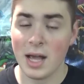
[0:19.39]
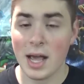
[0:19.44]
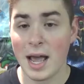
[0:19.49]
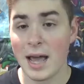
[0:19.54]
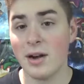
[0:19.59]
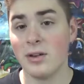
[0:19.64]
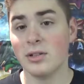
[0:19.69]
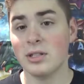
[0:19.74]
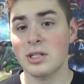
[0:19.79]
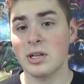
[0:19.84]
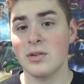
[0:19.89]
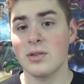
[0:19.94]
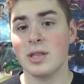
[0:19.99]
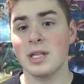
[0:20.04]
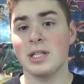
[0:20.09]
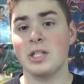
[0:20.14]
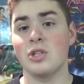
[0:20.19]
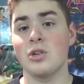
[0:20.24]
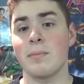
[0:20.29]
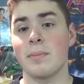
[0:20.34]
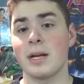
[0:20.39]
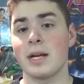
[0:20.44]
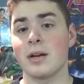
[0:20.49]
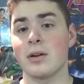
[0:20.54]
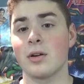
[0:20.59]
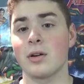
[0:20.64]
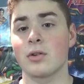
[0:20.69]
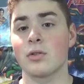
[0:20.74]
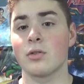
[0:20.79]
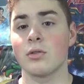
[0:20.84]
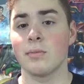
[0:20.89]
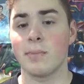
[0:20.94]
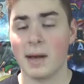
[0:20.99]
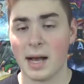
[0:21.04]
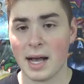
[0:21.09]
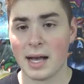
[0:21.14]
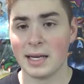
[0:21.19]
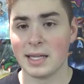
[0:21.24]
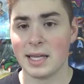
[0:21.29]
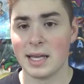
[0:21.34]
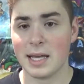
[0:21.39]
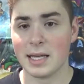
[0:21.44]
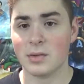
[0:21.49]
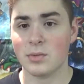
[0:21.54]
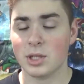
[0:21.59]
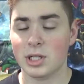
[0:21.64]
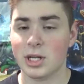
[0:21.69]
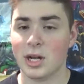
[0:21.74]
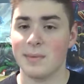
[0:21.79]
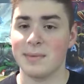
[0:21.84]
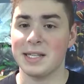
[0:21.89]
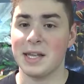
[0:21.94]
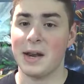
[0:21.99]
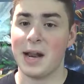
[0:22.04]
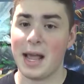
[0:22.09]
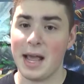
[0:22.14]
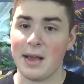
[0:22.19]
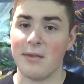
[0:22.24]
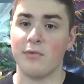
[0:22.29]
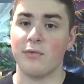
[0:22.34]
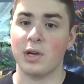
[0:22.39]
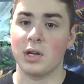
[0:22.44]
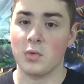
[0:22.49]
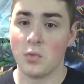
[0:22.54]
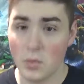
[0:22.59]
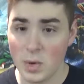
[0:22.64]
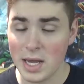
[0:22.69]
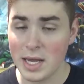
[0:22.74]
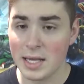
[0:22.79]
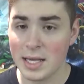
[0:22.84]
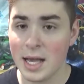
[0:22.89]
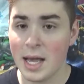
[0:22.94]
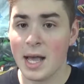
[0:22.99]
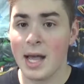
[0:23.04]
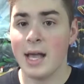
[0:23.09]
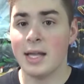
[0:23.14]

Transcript: and also the Superhero Crew podcast, which comes out every week.